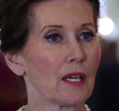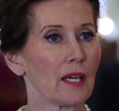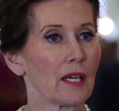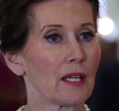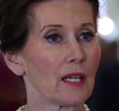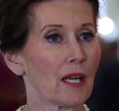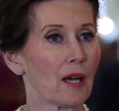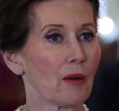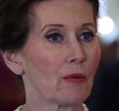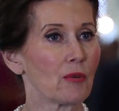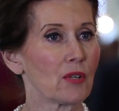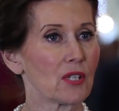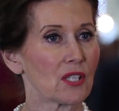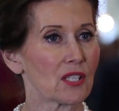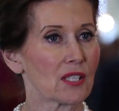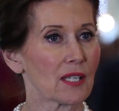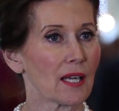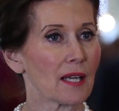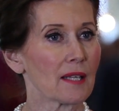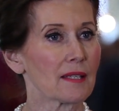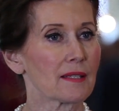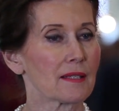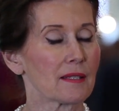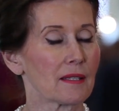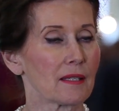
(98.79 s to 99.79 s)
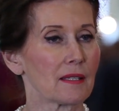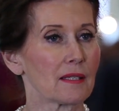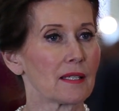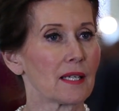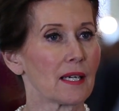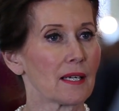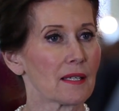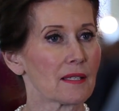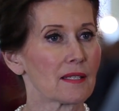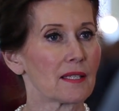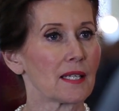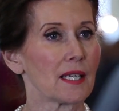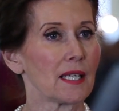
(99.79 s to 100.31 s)
And our results
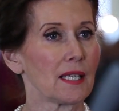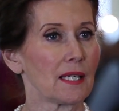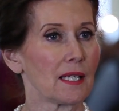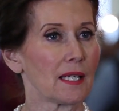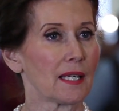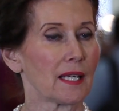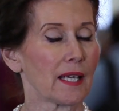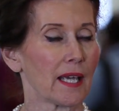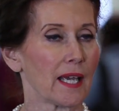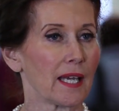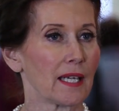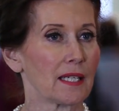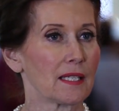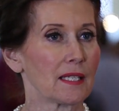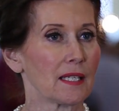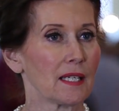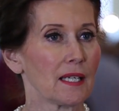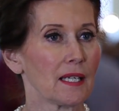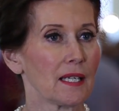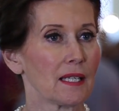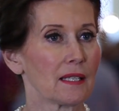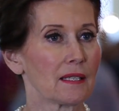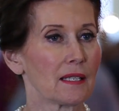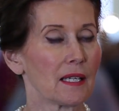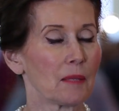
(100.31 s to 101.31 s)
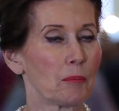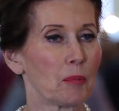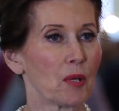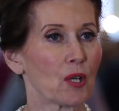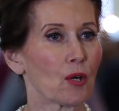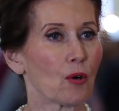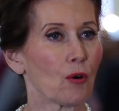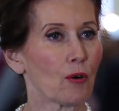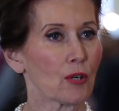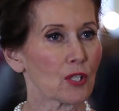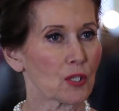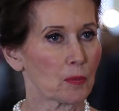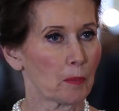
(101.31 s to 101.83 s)
does indicate that
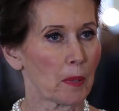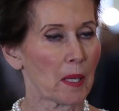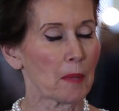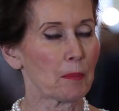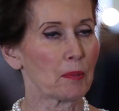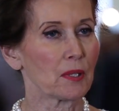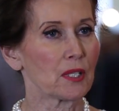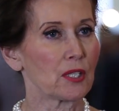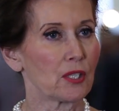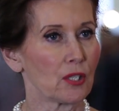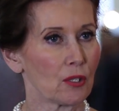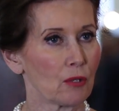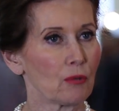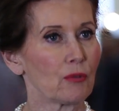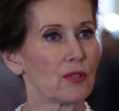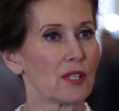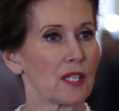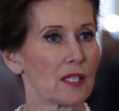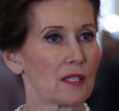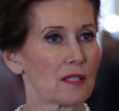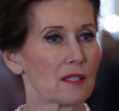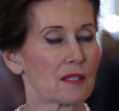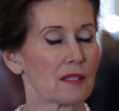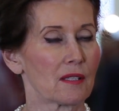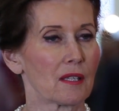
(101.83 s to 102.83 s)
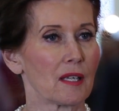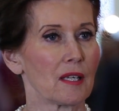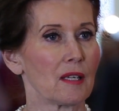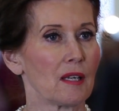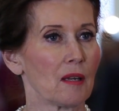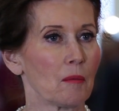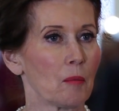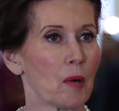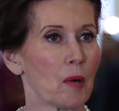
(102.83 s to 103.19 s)
because people do this in